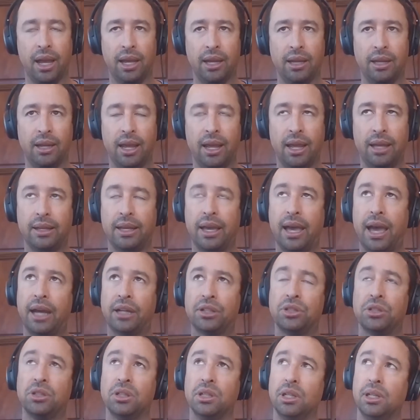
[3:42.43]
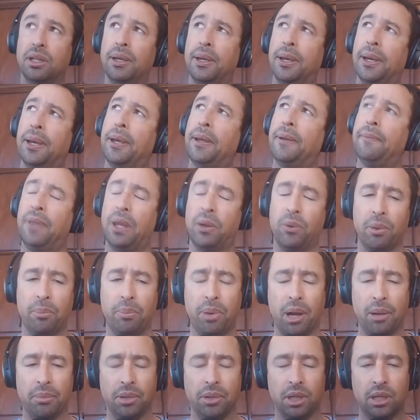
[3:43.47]
And actually, they went
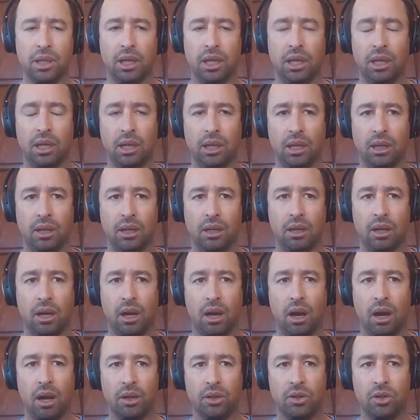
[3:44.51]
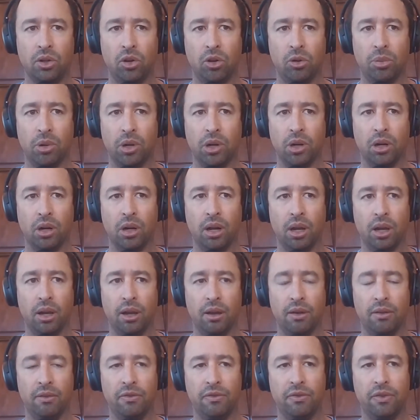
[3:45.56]
public in October
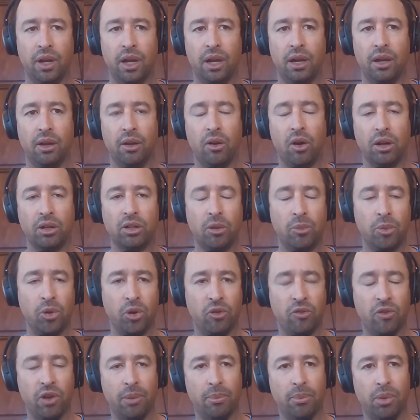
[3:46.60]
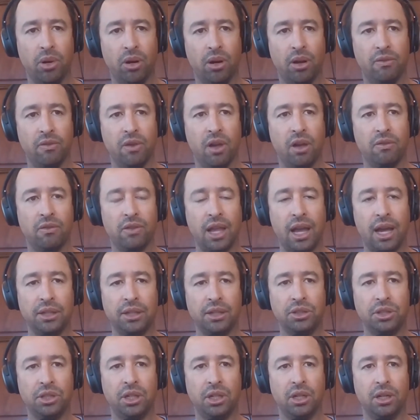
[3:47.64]
of uh, October November of, of
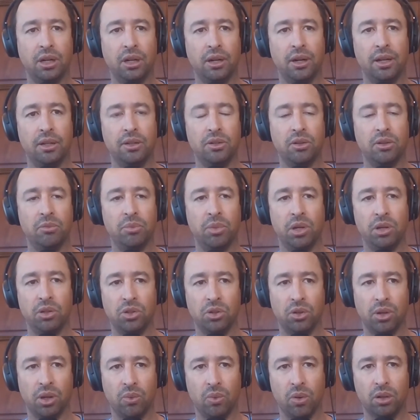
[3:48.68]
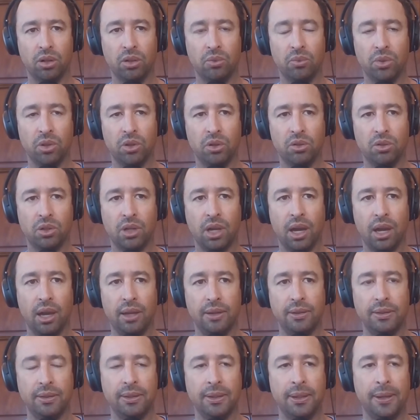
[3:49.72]
last year, and so I've been enjoying working with those
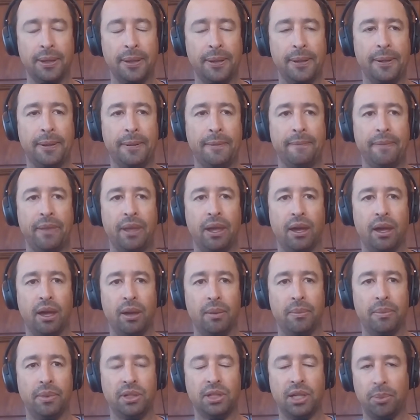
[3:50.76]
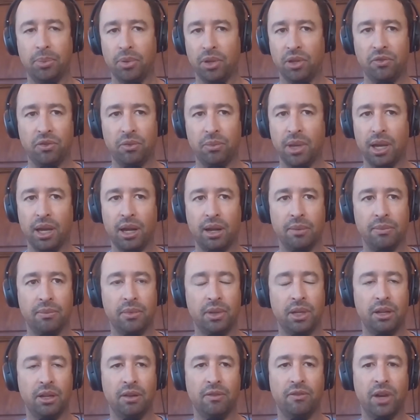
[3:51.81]
guys. Um, separately from that, I'm
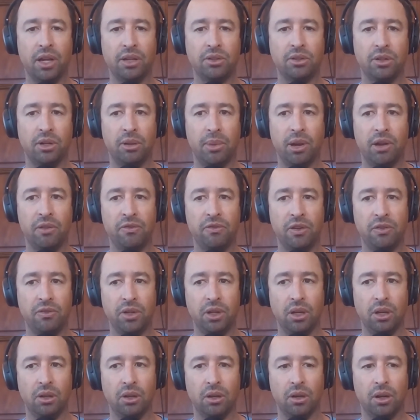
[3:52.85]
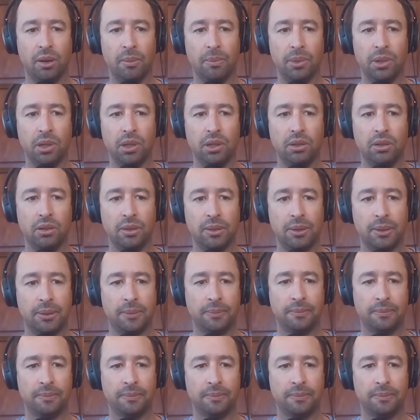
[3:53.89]
an investor in about 50 other companies.